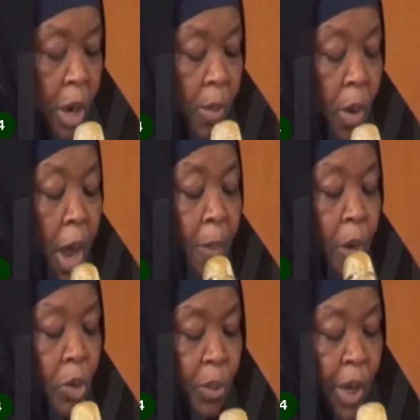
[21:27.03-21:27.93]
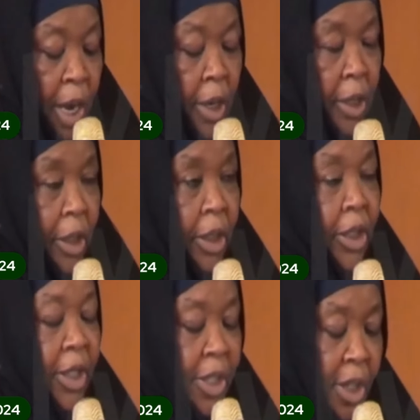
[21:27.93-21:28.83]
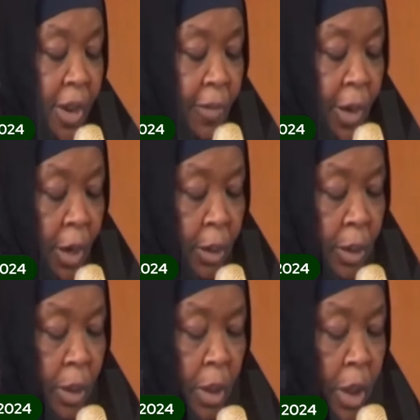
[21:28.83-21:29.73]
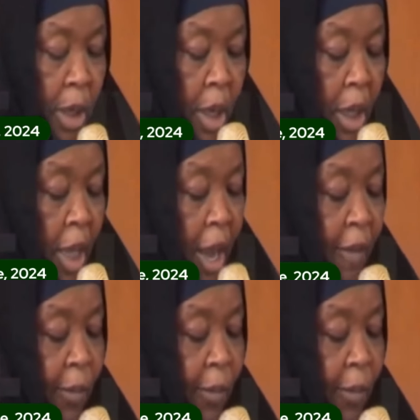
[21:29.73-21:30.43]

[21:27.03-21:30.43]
The Chief Judge of Zamfara State, Justice Kulu